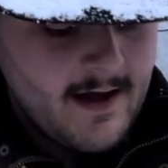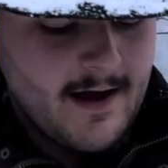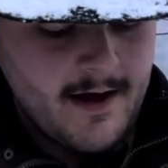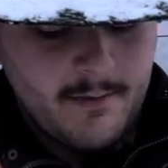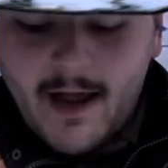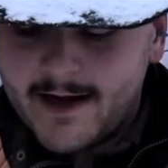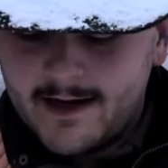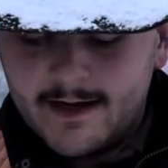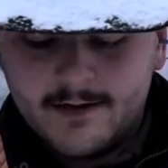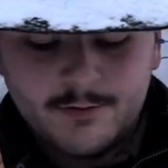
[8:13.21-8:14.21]
back
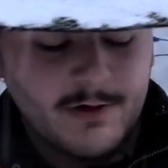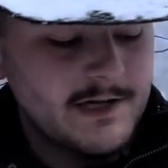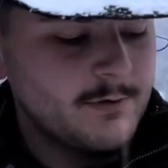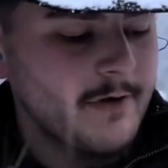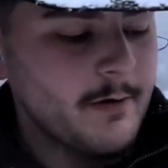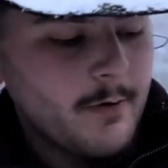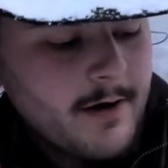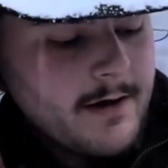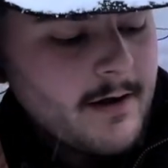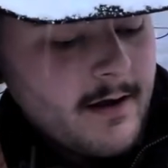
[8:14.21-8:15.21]
in
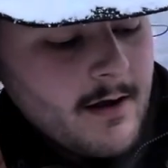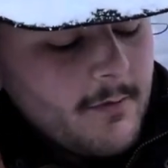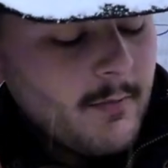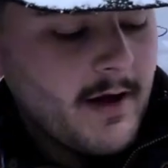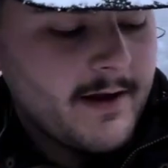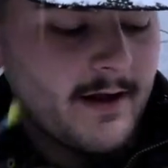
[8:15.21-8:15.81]
2021. But